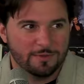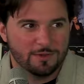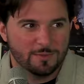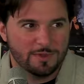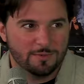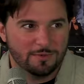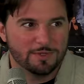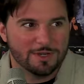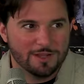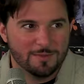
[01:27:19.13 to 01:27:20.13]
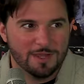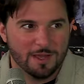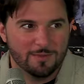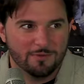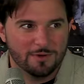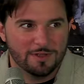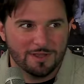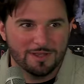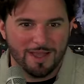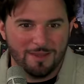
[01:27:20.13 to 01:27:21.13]
for those people, and try to make up for it.
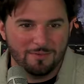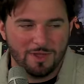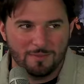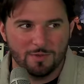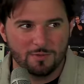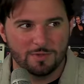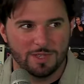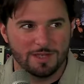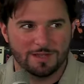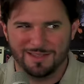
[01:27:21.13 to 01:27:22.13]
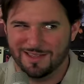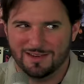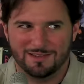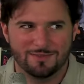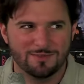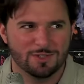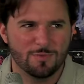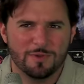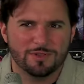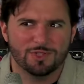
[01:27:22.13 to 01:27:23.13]
Like, I'm cool with that. I get it, dude.
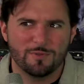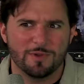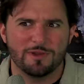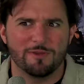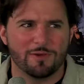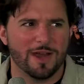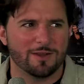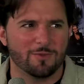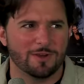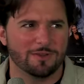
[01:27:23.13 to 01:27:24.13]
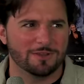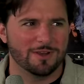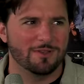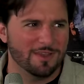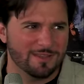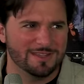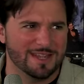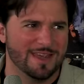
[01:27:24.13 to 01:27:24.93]
Superhero kind of world, you know? Like, things